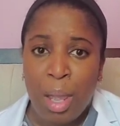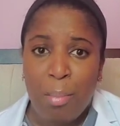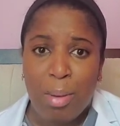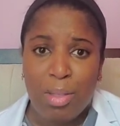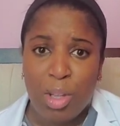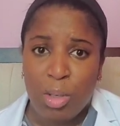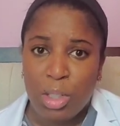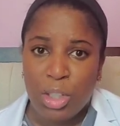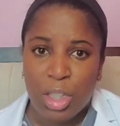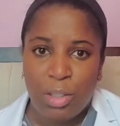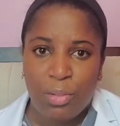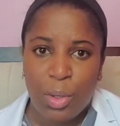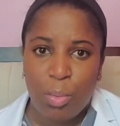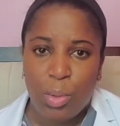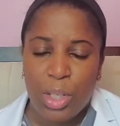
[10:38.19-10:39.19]
But those are just a
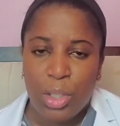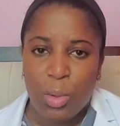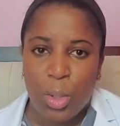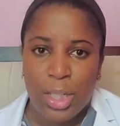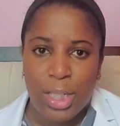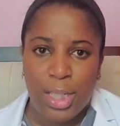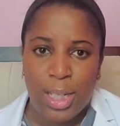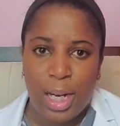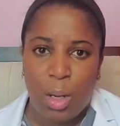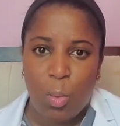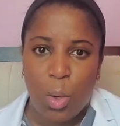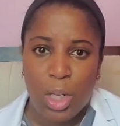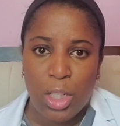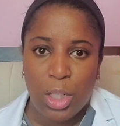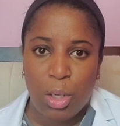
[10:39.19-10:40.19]
few resources that I
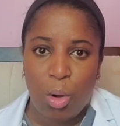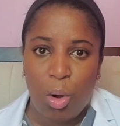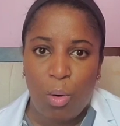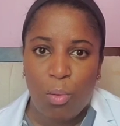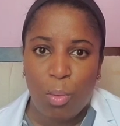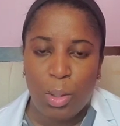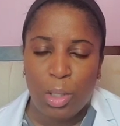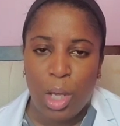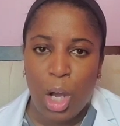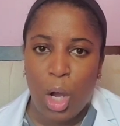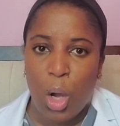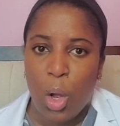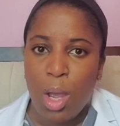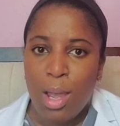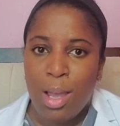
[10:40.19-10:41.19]
wanted to go over with
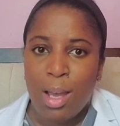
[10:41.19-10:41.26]
y'all.